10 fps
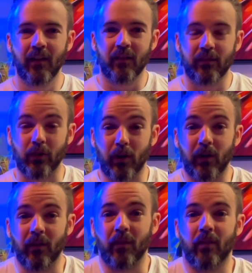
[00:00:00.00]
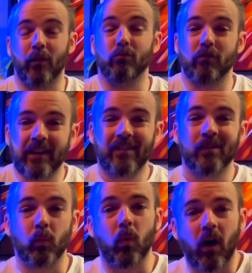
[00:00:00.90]
So the
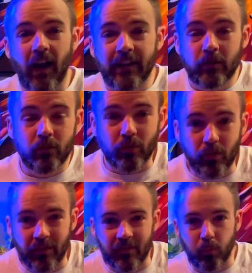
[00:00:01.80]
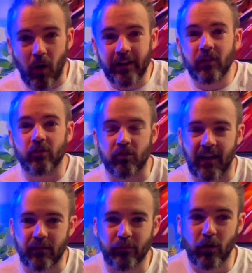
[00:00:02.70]
reason why you do this, why do you
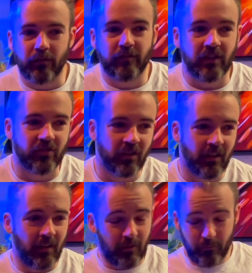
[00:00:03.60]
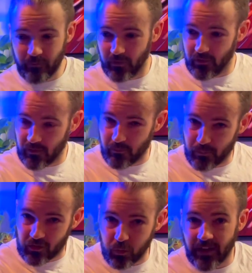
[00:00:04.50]
transfer the fish
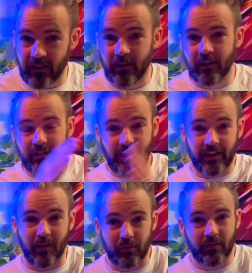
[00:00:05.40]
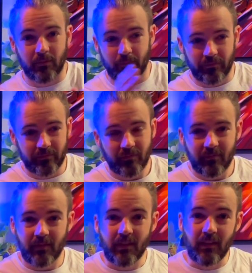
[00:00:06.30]
between setups
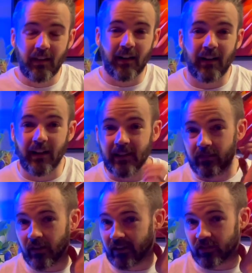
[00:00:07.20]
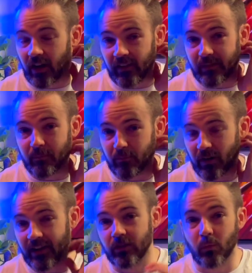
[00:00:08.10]
into entirely
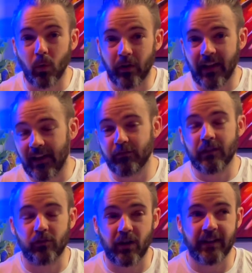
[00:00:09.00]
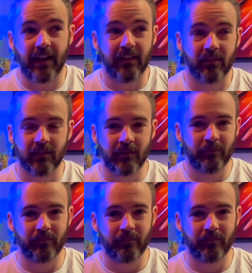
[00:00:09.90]
brand new water every 3 days,